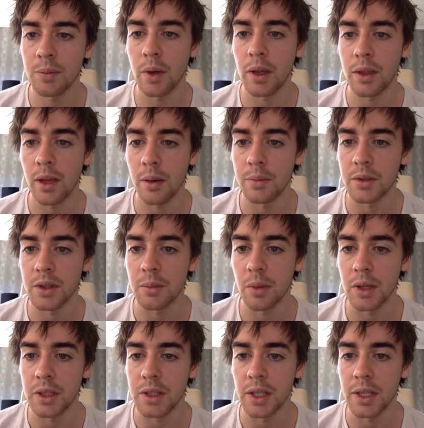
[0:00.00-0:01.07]
my thumbs in
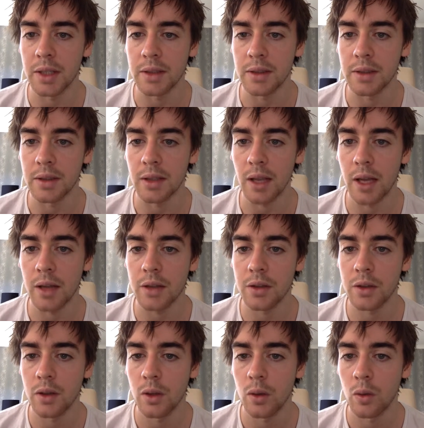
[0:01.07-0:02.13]
my jeans and
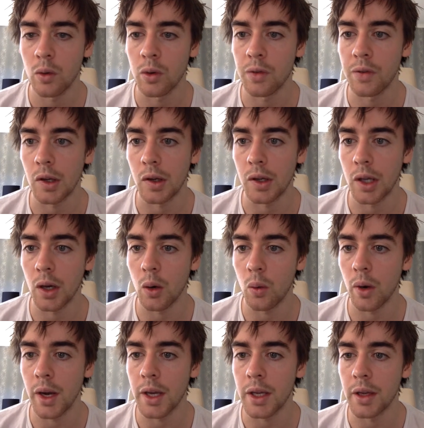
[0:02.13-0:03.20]
slouch, wondering if I could get
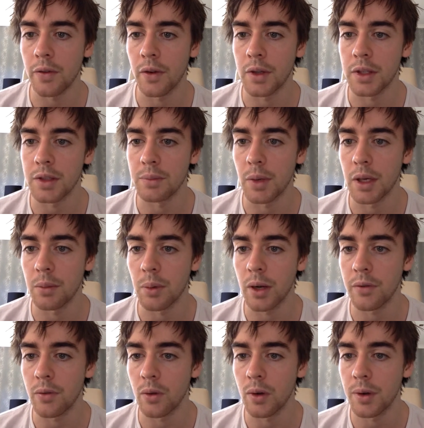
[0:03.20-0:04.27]
away if I just made a
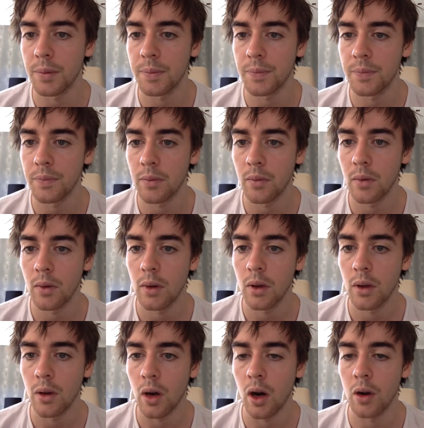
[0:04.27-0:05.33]
break for it.
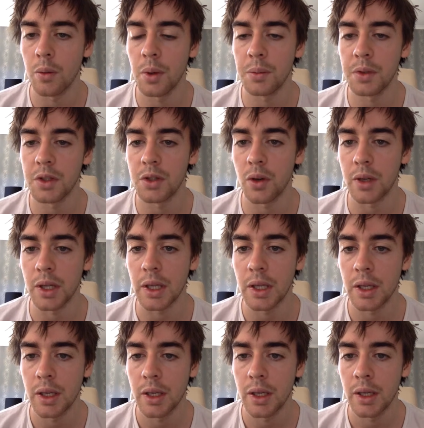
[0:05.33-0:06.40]
I remembered
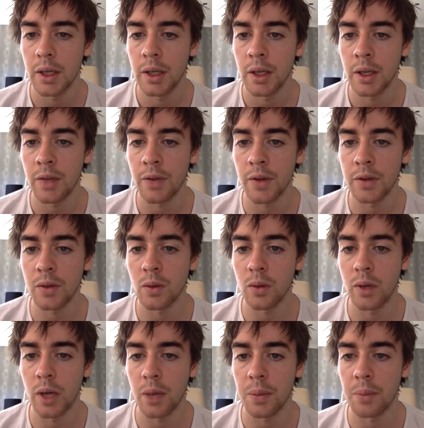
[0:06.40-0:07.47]
Johnny, his face all
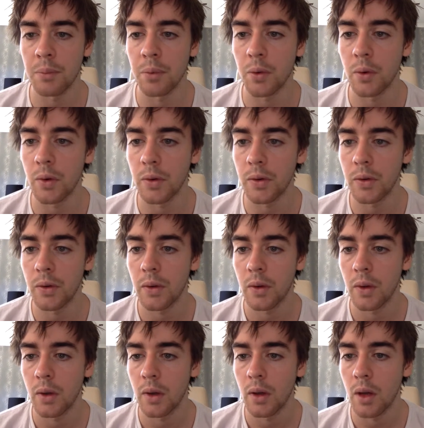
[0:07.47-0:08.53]
cut up and bruised.
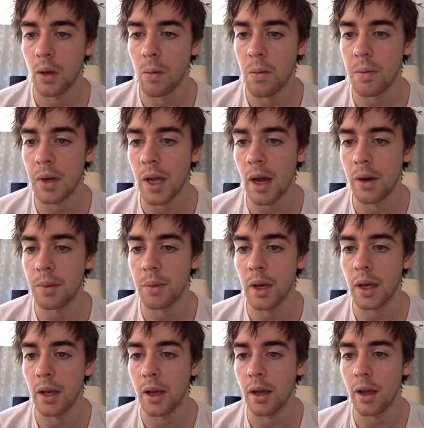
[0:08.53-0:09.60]
I remembered how he
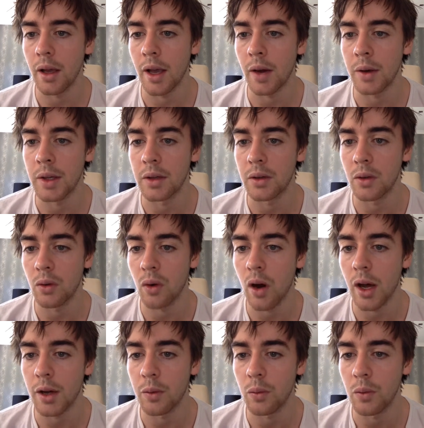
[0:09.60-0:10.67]
how he had
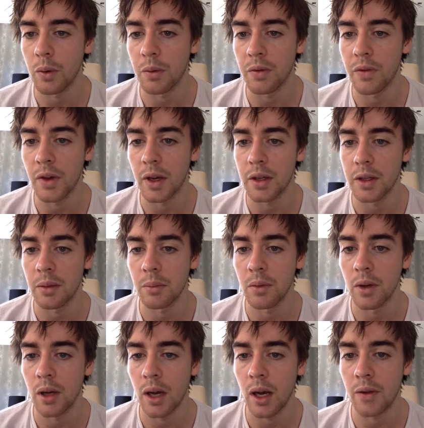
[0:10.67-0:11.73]
cried when we found him,
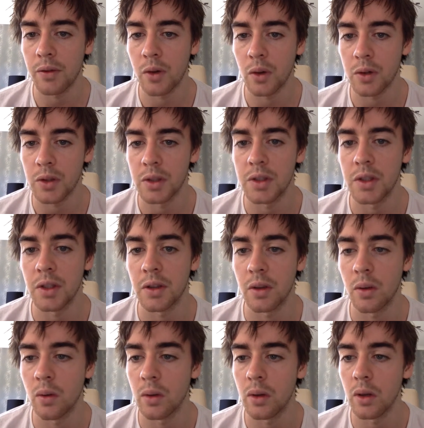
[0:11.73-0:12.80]
half conscious in the
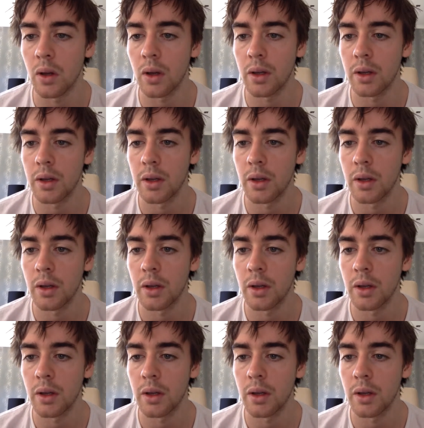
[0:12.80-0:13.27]
corner lot.